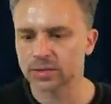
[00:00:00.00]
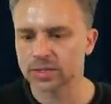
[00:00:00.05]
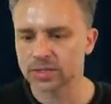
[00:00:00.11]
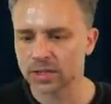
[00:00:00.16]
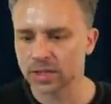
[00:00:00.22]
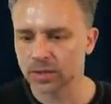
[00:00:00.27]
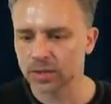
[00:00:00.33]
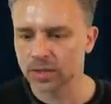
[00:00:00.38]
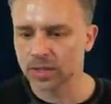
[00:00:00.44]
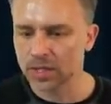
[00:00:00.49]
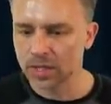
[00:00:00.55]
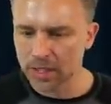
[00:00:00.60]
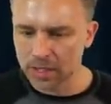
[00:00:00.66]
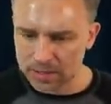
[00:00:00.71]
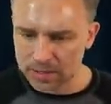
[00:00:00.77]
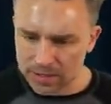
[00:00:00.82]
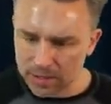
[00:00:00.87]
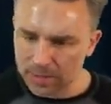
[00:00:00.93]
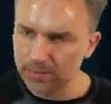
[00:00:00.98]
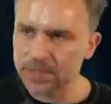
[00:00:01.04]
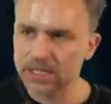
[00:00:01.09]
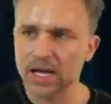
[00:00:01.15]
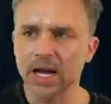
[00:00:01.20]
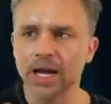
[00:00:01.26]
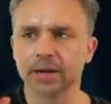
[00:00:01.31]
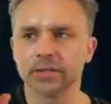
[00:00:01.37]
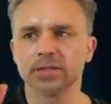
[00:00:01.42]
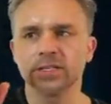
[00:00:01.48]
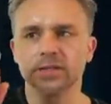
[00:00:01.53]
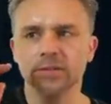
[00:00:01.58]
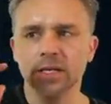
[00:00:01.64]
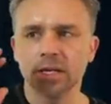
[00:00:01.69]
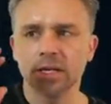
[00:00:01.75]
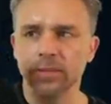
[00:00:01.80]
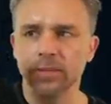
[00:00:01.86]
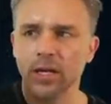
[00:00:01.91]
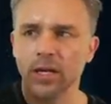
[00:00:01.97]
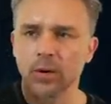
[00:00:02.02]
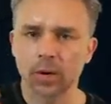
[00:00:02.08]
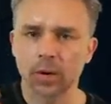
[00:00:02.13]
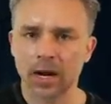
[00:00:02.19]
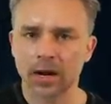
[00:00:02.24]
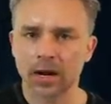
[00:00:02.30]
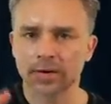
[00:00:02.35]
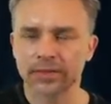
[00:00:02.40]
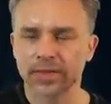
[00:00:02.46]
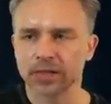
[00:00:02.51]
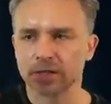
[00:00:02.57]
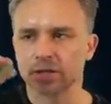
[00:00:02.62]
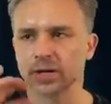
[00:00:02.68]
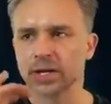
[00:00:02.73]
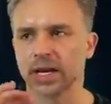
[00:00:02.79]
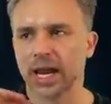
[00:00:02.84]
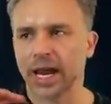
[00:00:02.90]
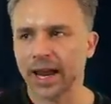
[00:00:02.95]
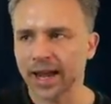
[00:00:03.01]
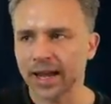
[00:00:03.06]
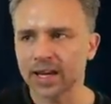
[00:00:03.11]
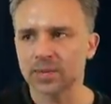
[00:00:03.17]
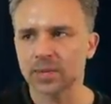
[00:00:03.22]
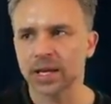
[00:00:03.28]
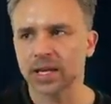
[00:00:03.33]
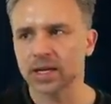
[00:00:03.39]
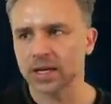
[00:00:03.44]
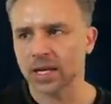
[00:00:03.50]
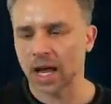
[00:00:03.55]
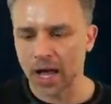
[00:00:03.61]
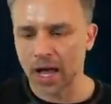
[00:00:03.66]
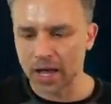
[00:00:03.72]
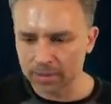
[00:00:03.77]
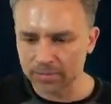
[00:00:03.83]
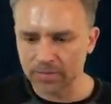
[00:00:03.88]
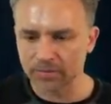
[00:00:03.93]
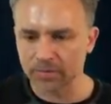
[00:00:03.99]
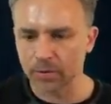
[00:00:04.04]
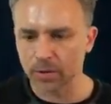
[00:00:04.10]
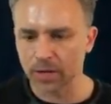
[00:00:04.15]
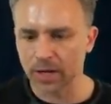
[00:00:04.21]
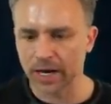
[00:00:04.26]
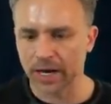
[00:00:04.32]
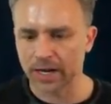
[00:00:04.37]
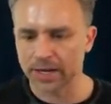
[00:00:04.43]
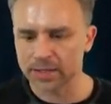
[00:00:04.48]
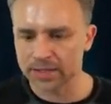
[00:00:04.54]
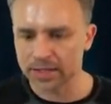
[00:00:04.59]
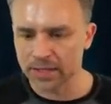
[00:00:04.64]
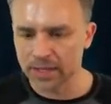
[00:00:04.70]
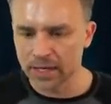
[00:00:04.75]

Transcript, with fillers: So sometimes you need to be aware of that you're going to animate it kind of beforehand,